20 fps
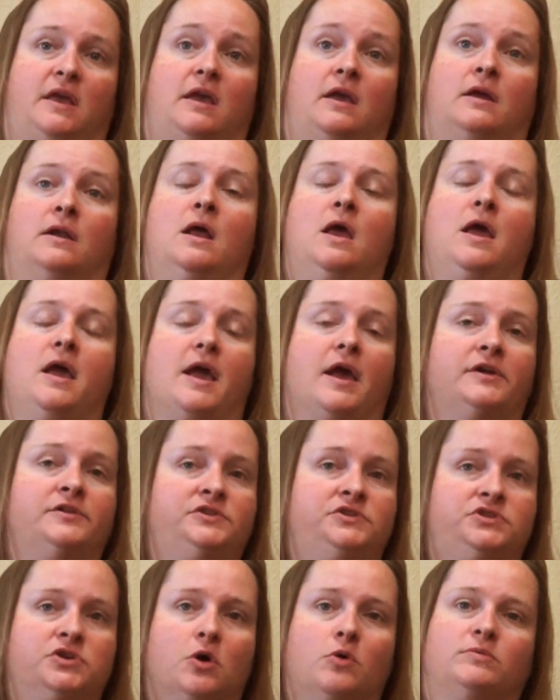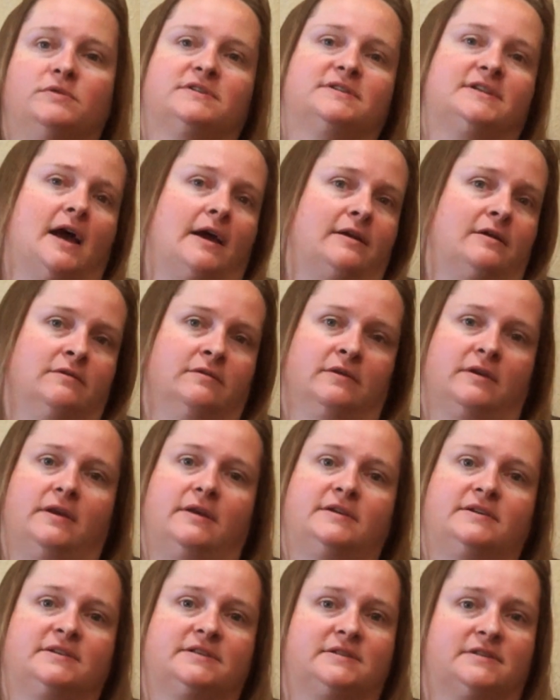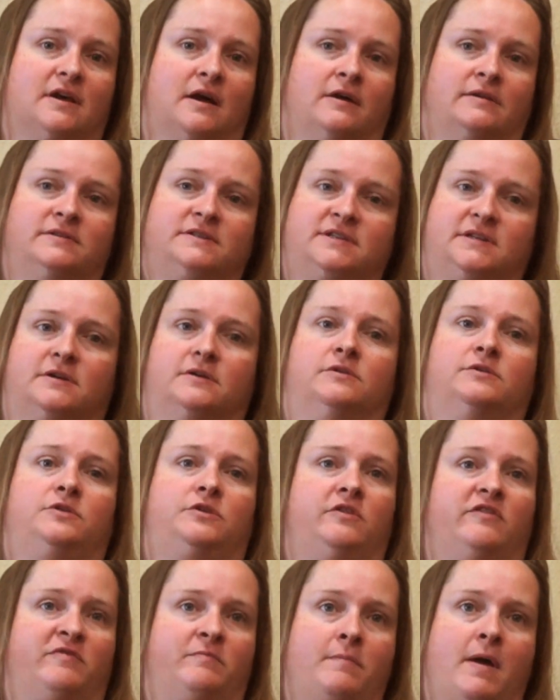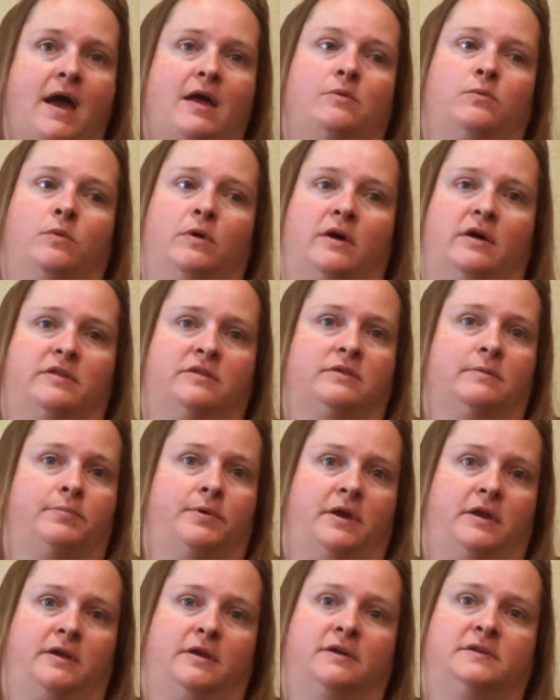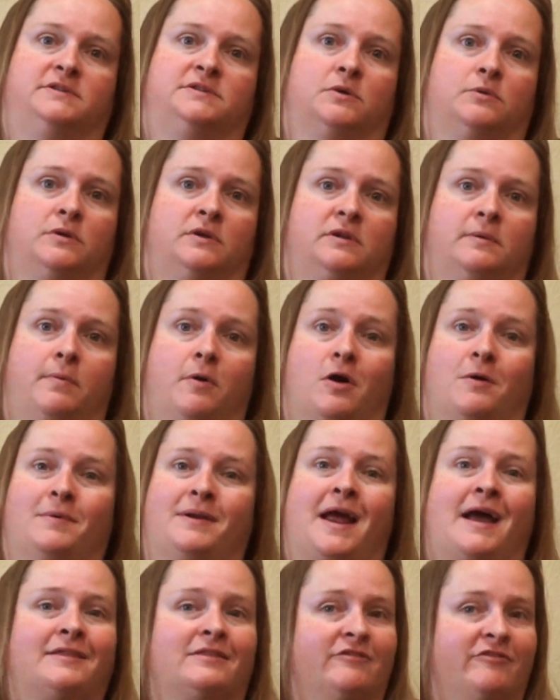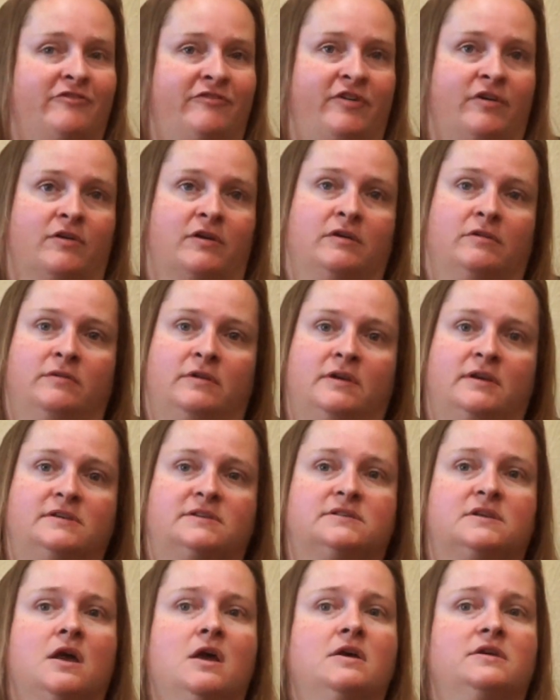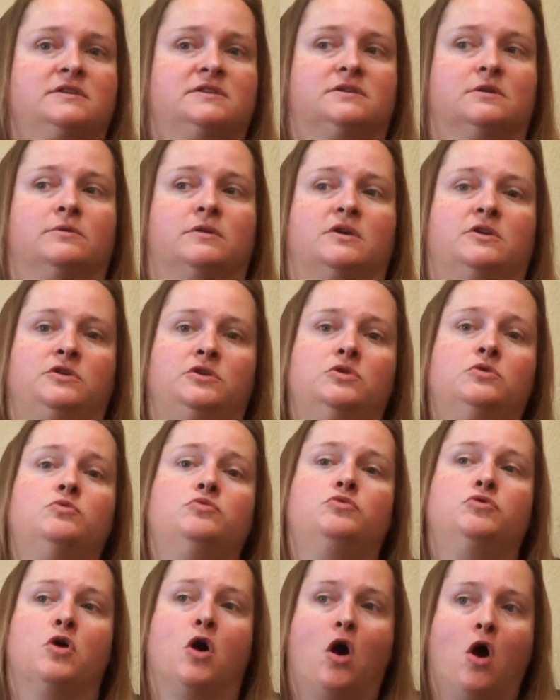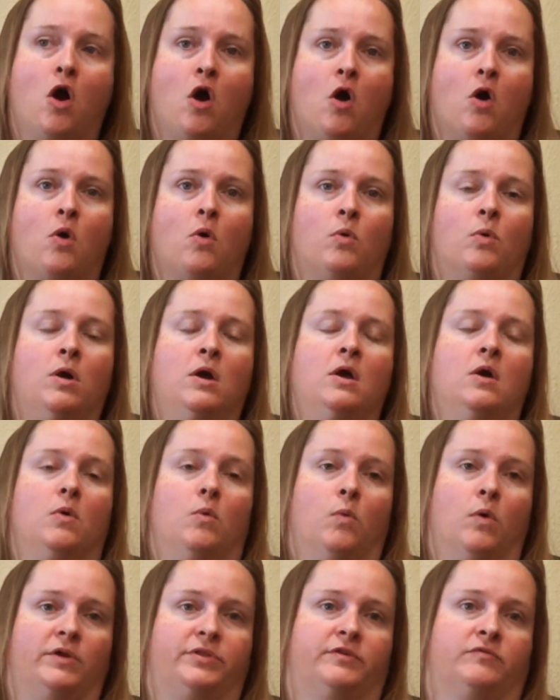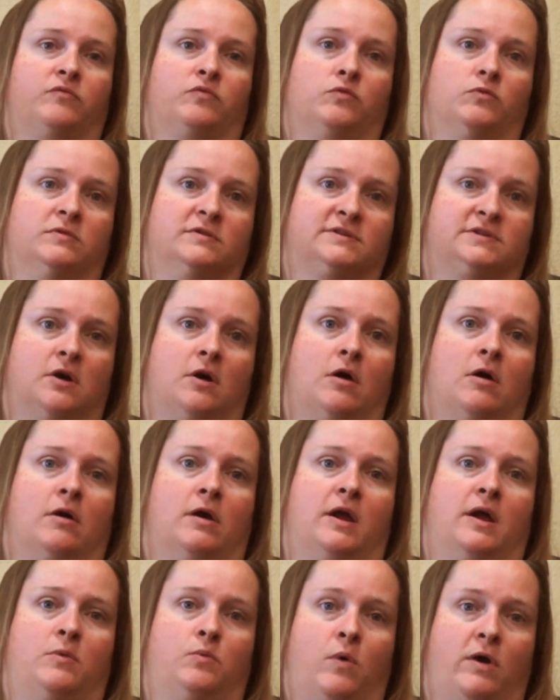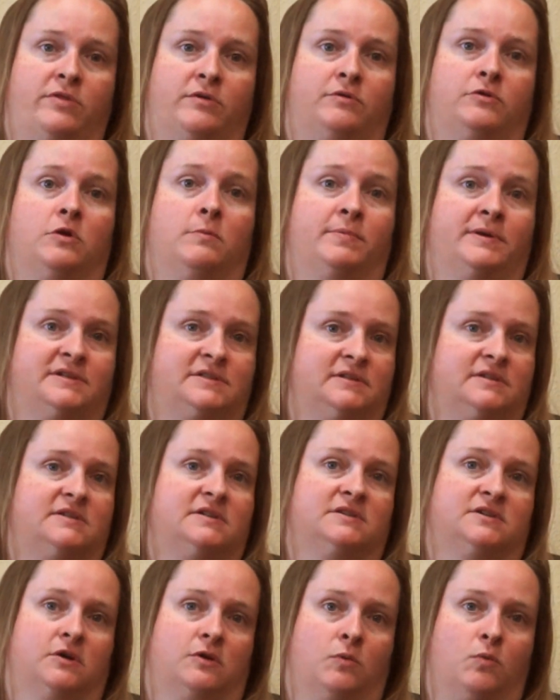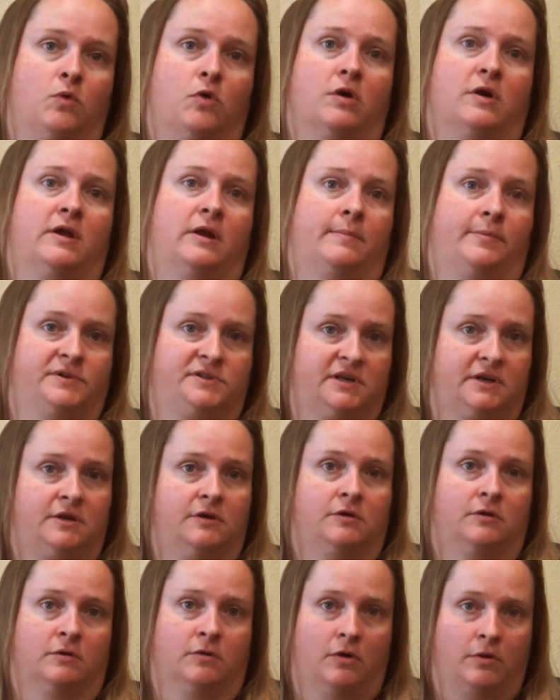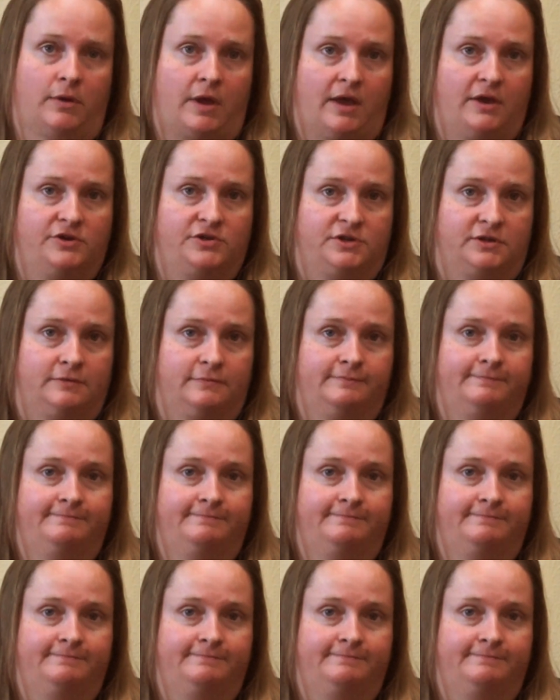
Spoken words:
can, and don't sign a lease until you've met with the planning and zoning department at the very least, so that you know what the rules are and whether your business is going to work in a particular location.